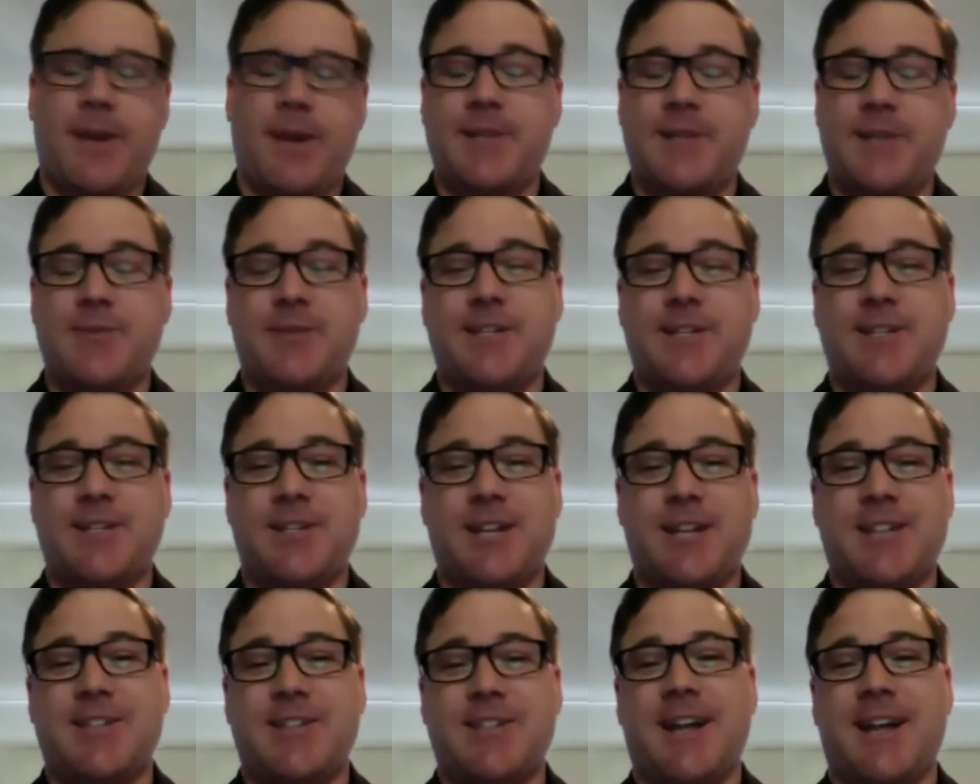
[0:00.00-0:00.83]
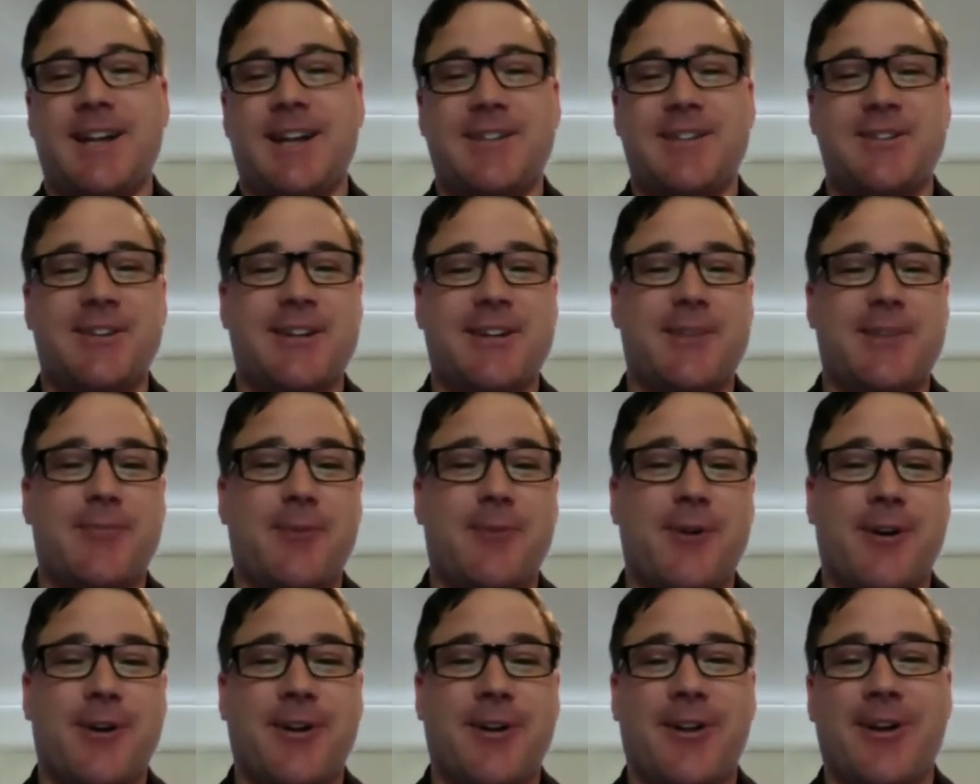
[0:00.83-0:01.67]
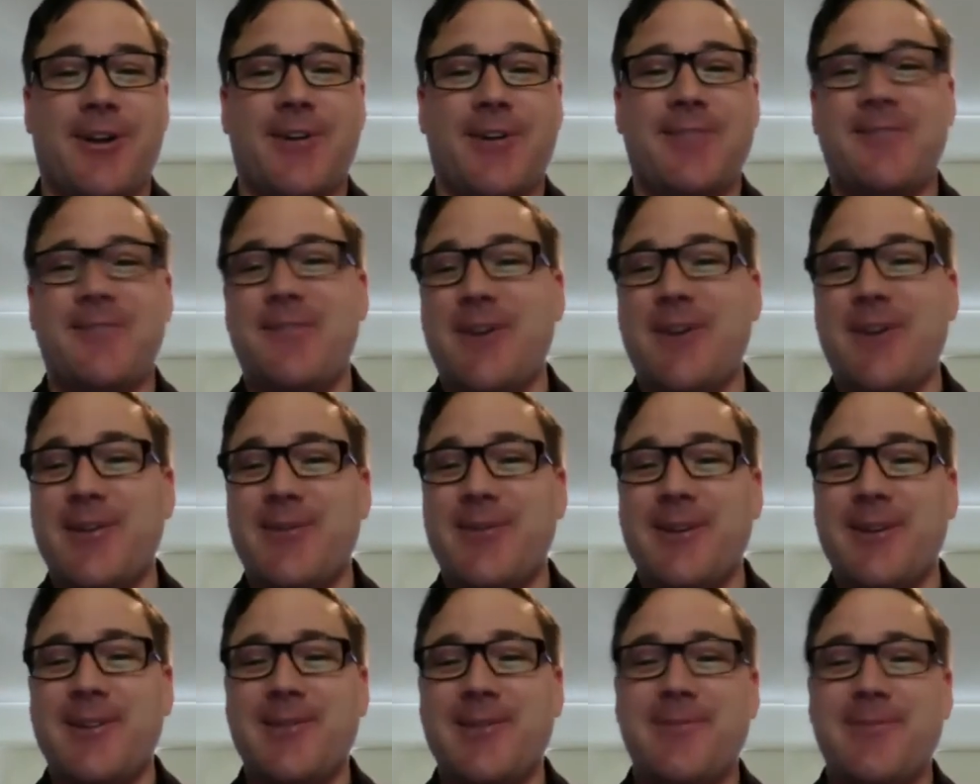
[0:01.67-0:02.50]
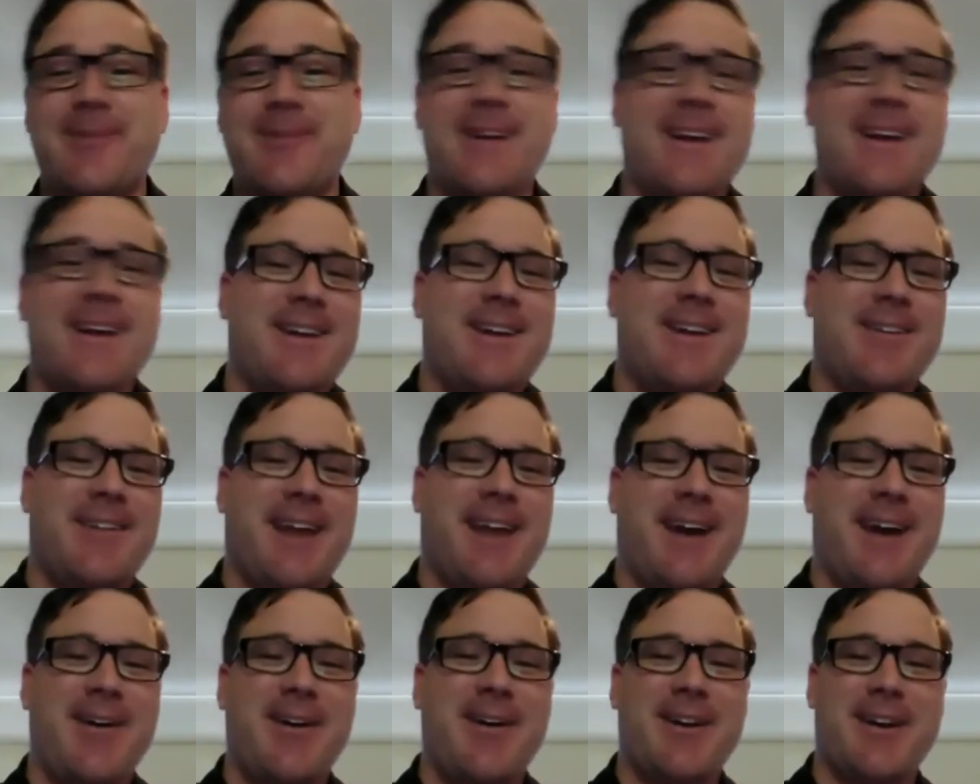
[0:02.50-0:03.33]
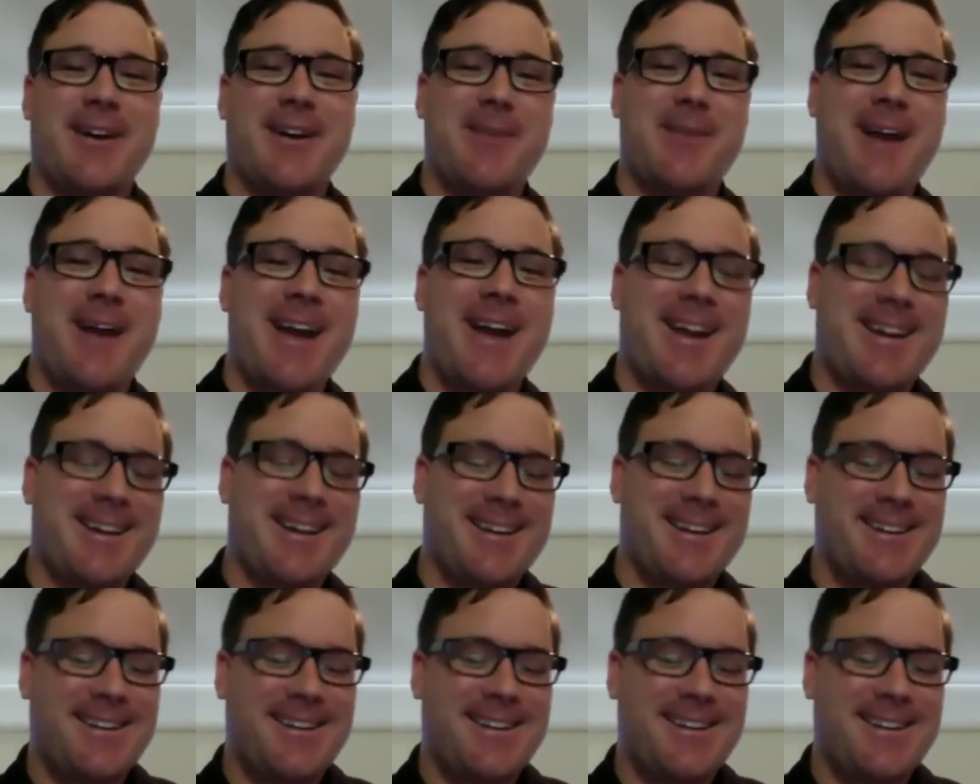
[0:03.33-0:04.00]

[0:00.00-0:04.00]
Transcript: to a digital SLR, so you can walk a lot further with them without hurting your back.